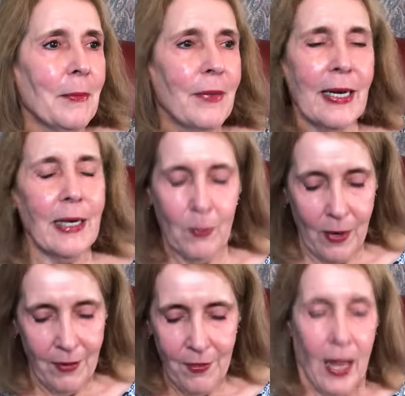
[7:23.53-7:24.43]
But
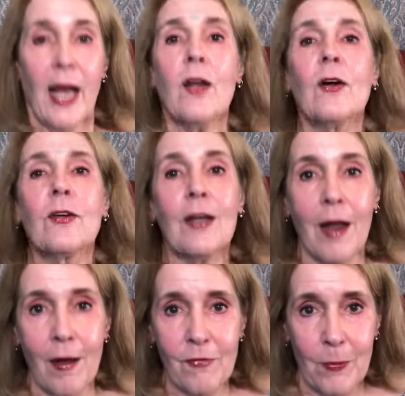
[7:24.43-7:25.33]
anyway, I learned a
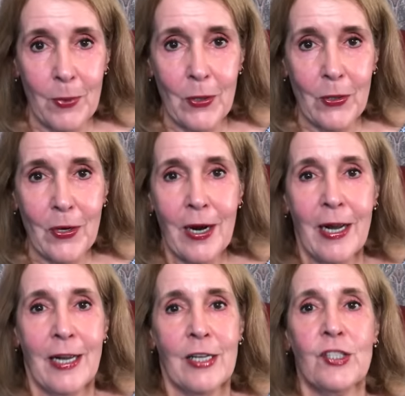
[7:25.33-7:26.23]
lot from her.
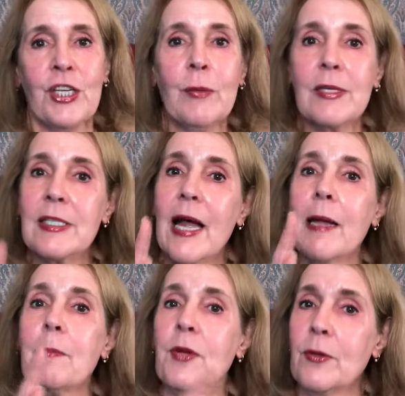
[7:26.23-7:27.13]
She was
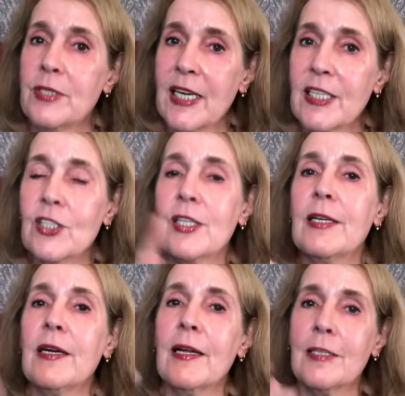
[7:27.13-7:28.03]
a
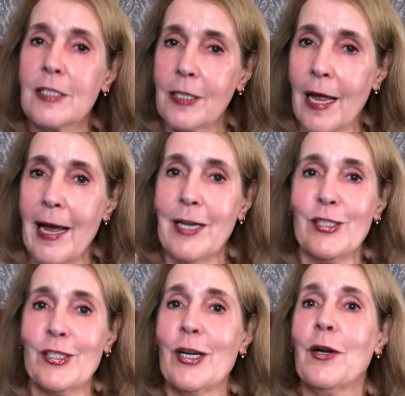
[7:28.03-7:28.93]
beautician
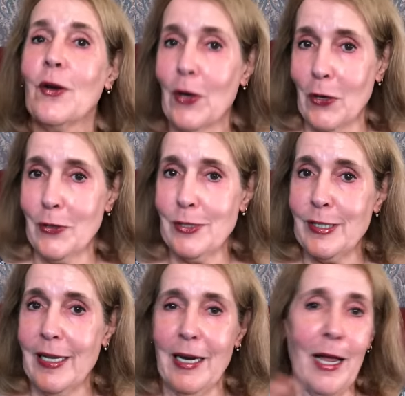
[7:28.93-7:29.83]
slash nurse,
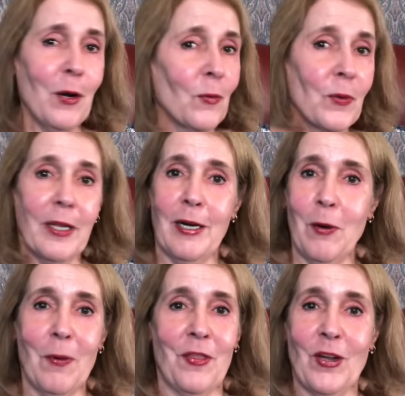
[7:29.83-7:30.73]
and I don't really know
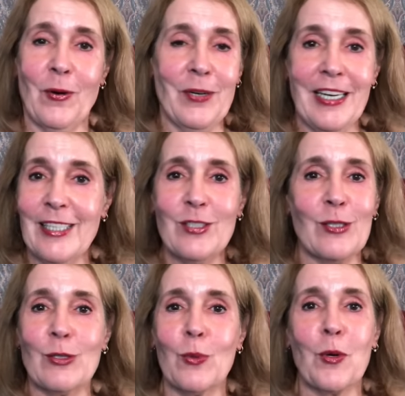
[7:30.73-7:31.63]
what the
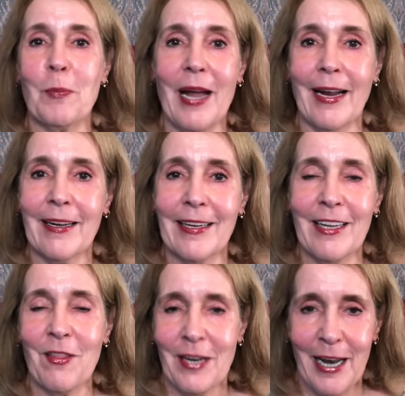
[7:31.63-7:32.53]
credentials were back
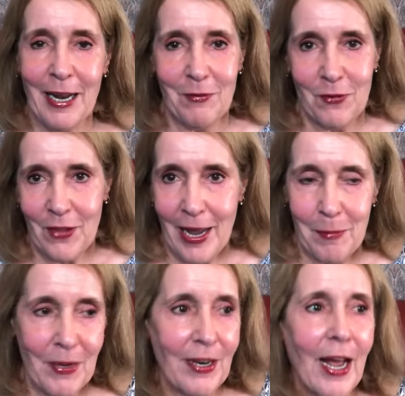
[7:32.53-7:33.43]
in the day for that,
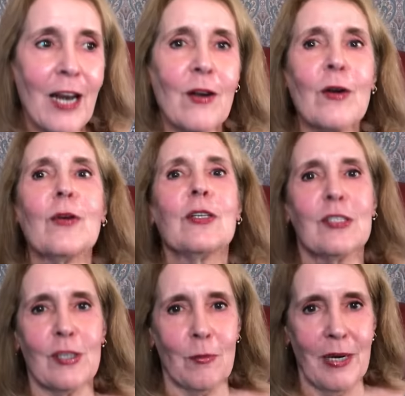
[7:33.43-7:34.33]
but I learned
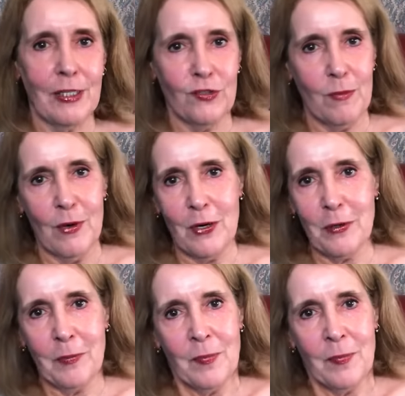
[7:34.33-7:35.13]
so much from her.